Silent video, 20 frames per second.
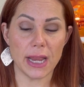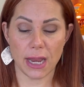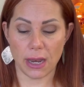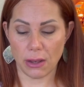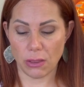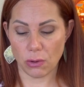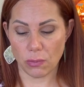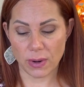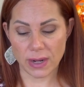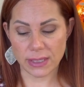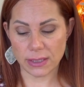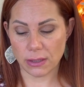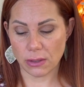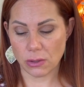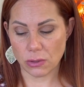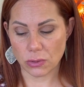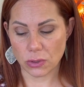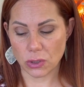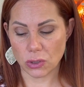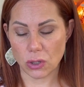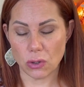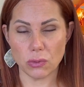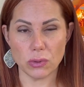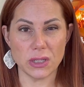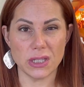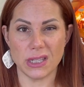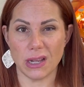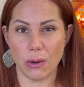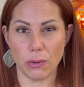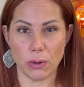and the rest of those
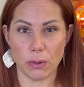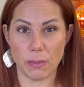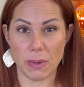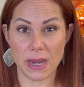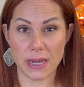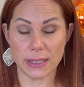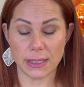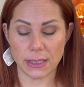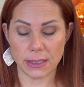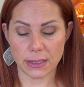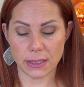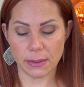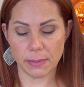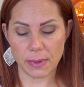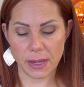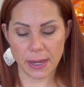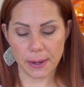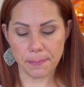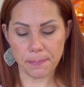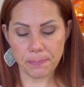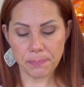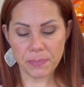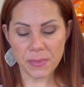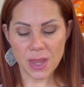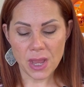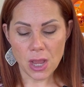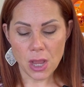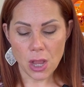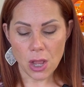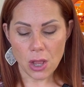notes sound amazing to me.
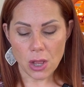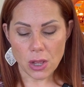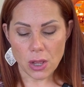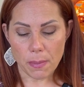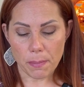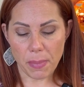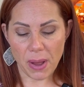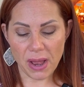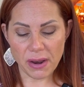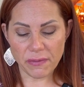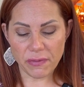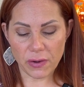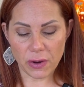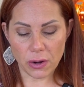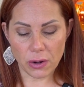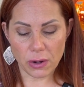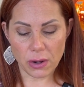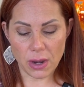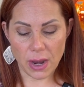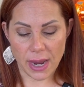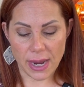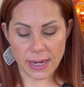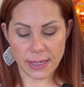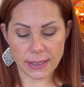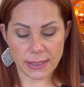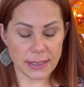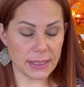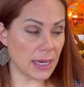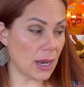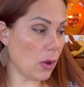Bonfire
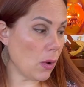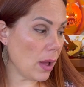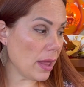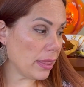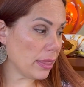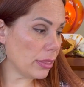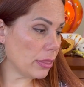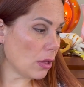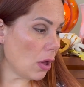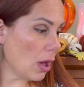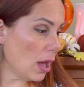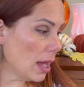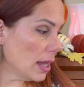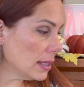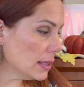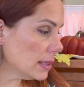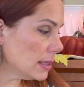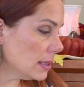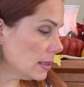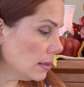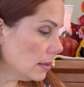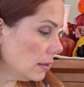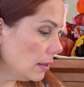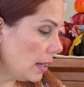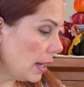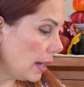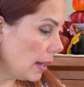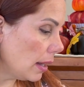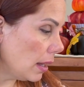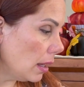Nights. Now, I thought,
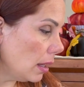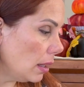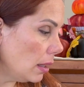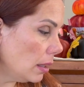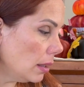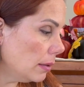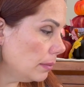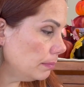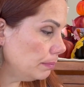hang on.